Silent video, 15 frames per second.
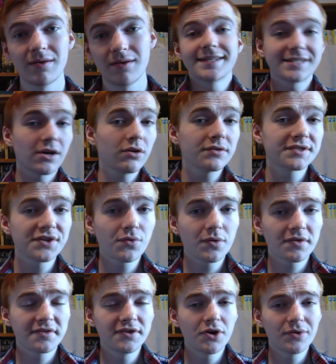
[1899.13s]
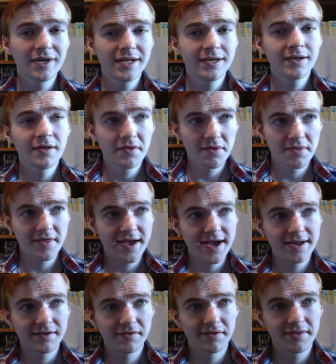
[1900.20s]
It's also worth noting
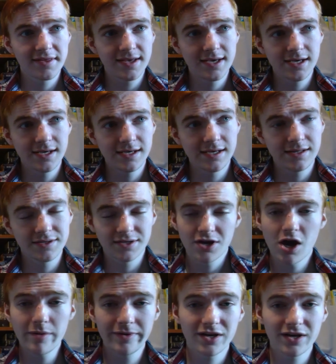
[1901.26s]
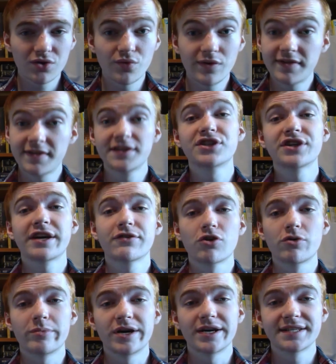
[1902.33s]
that the comic with the giant
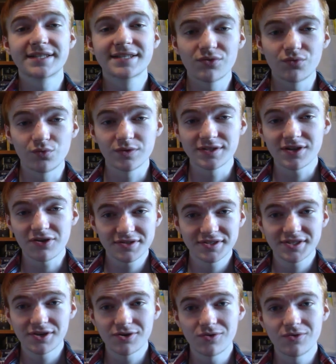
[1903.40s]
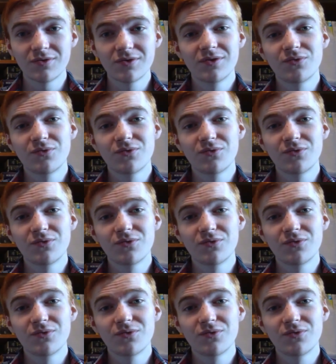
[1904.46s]
robots was also